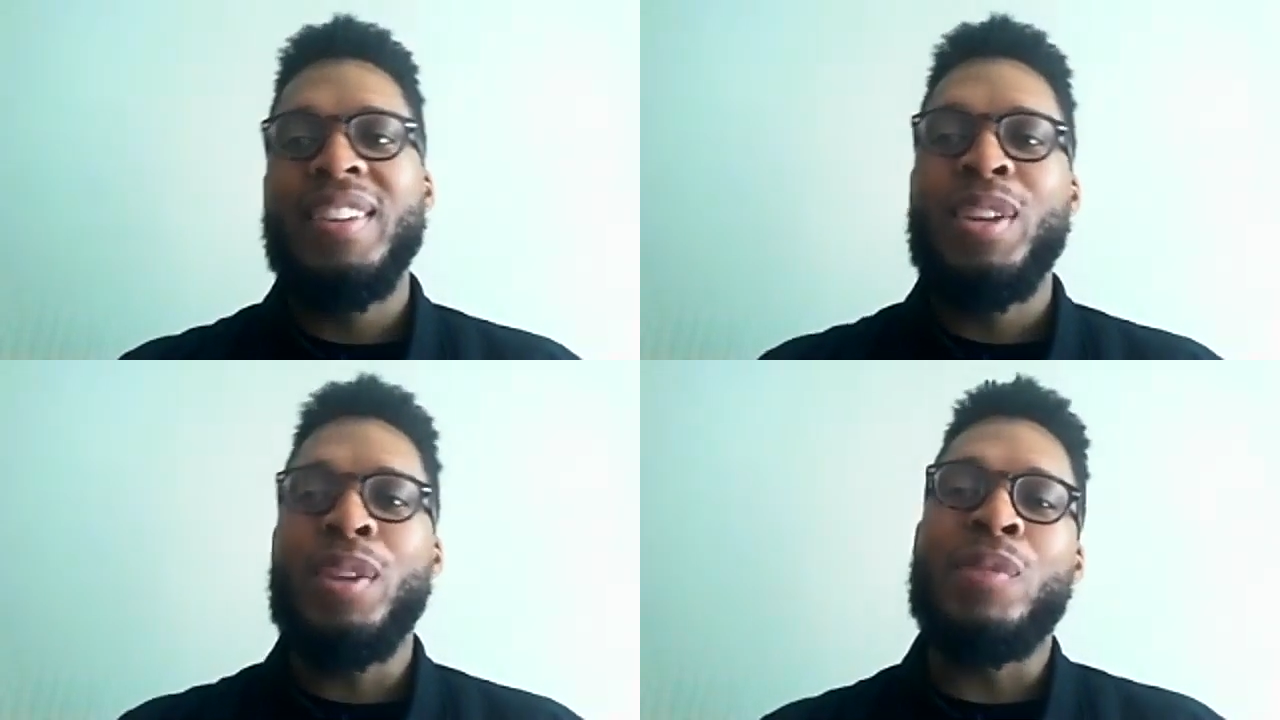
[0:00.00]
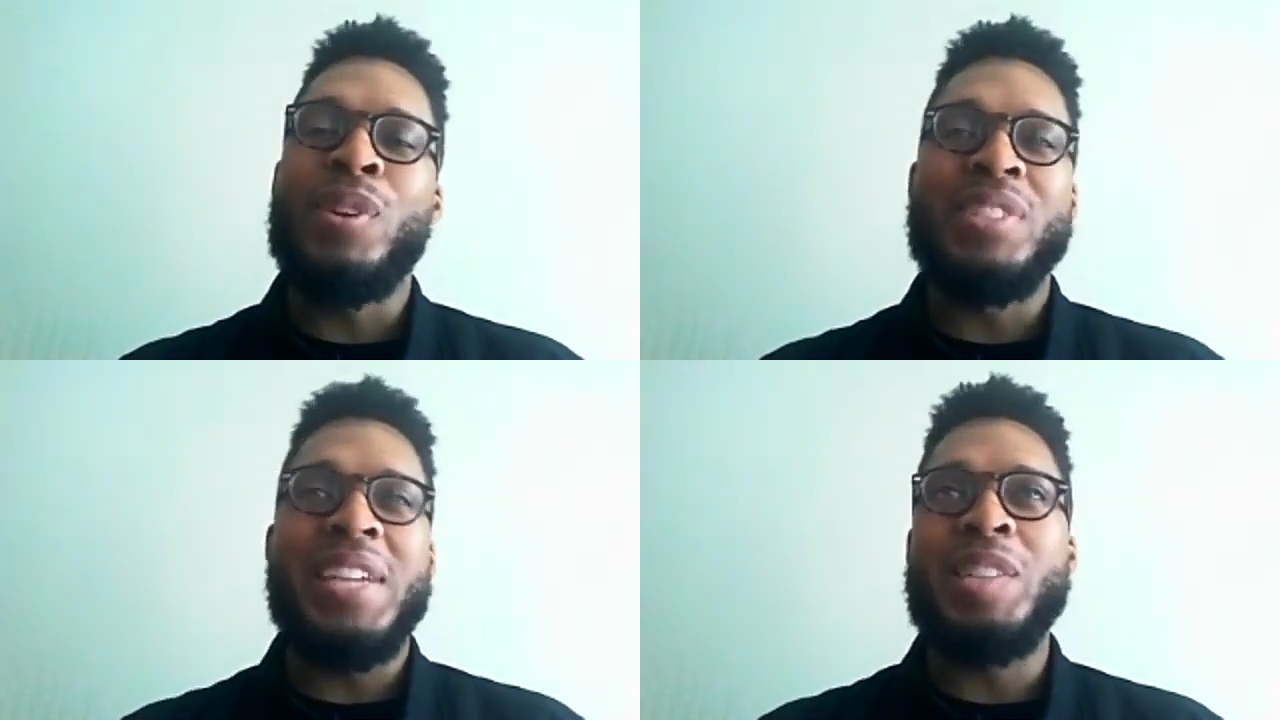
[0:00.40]
Even
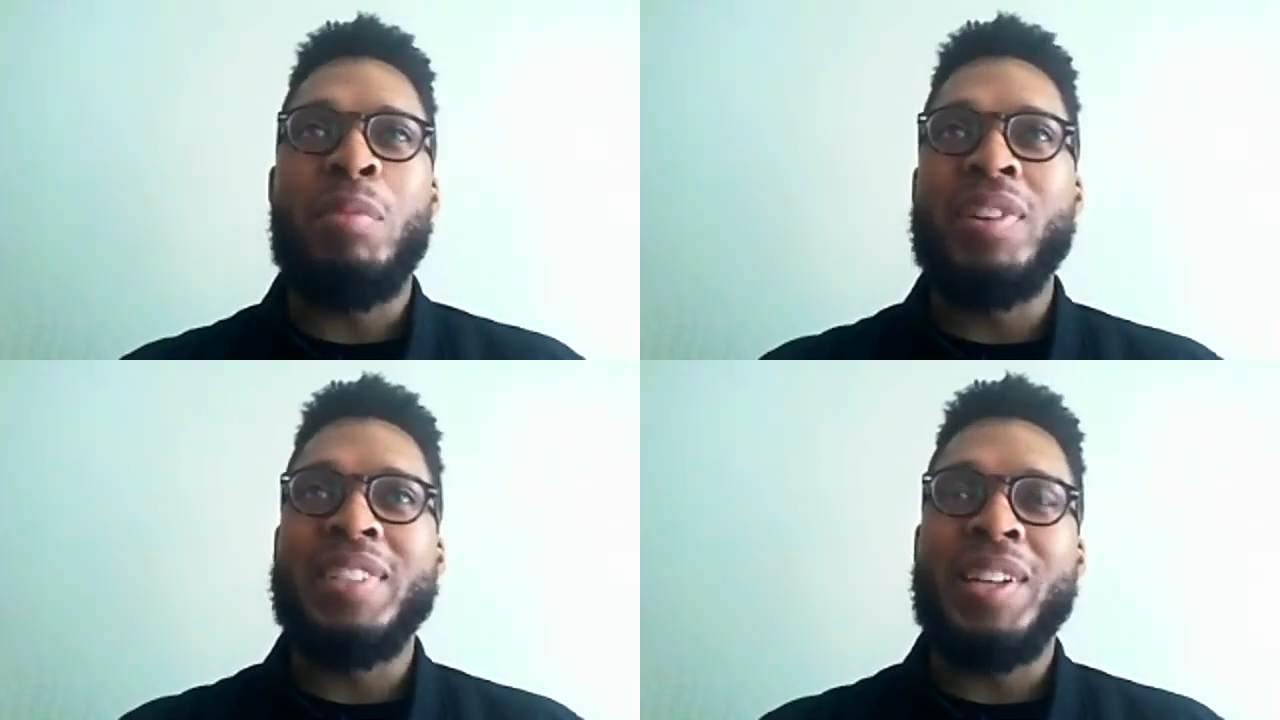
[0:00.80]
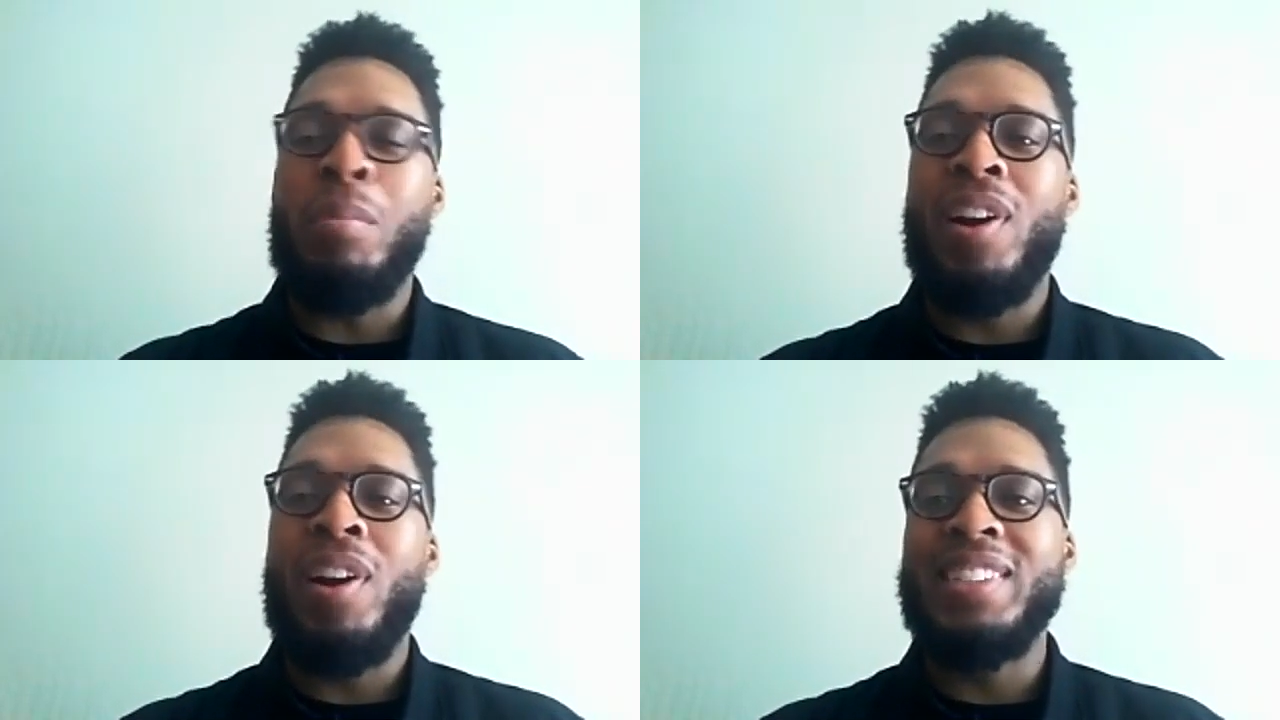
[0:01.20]
though Zanzibar is like a
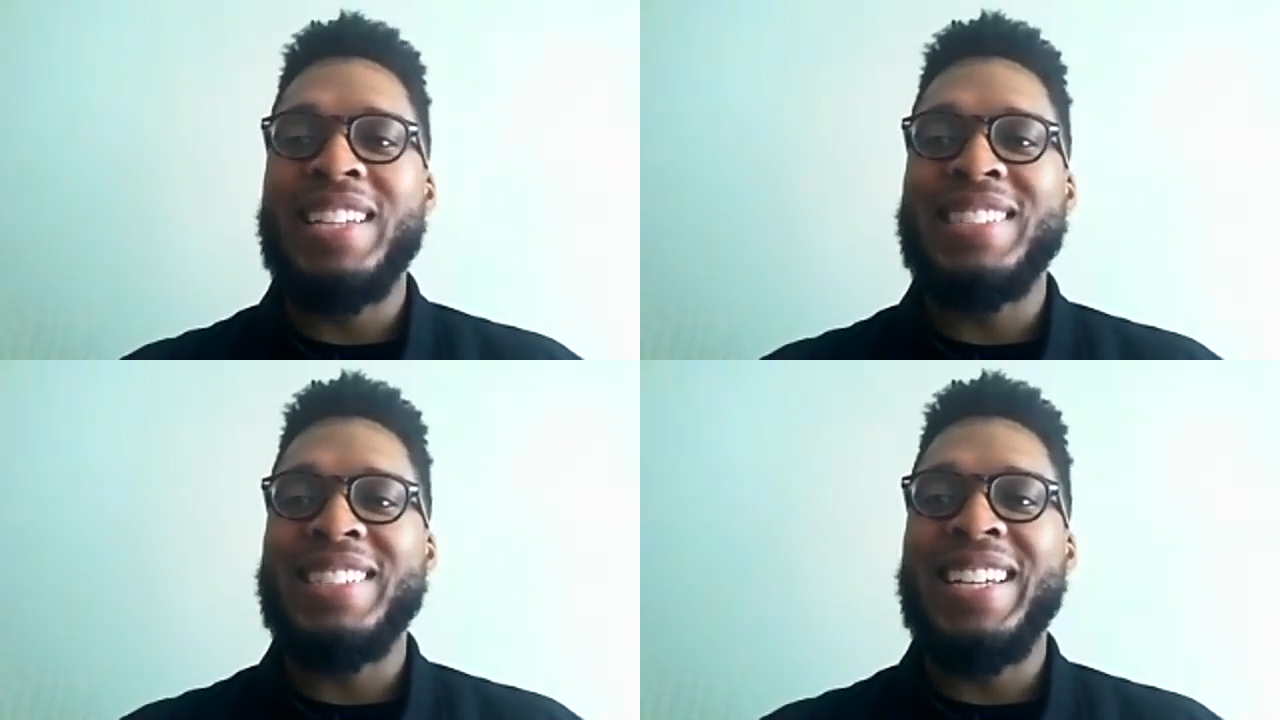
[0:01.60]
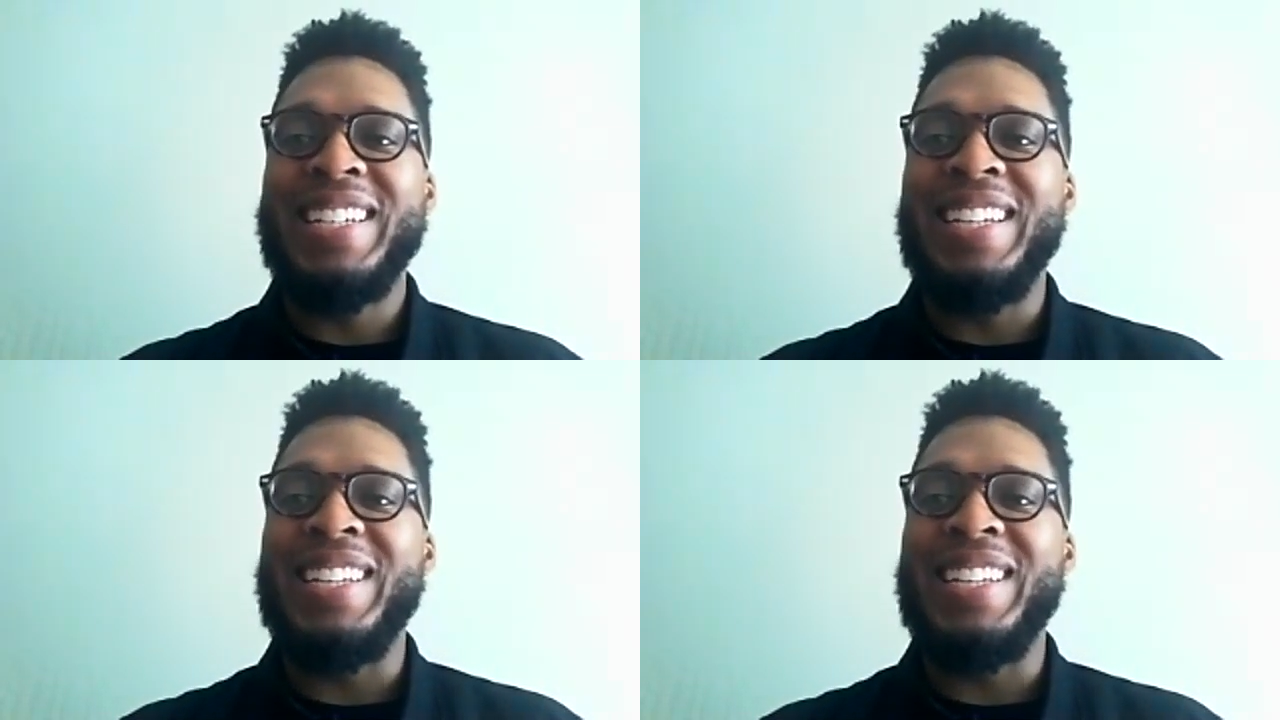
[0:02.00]
part of Tanzania,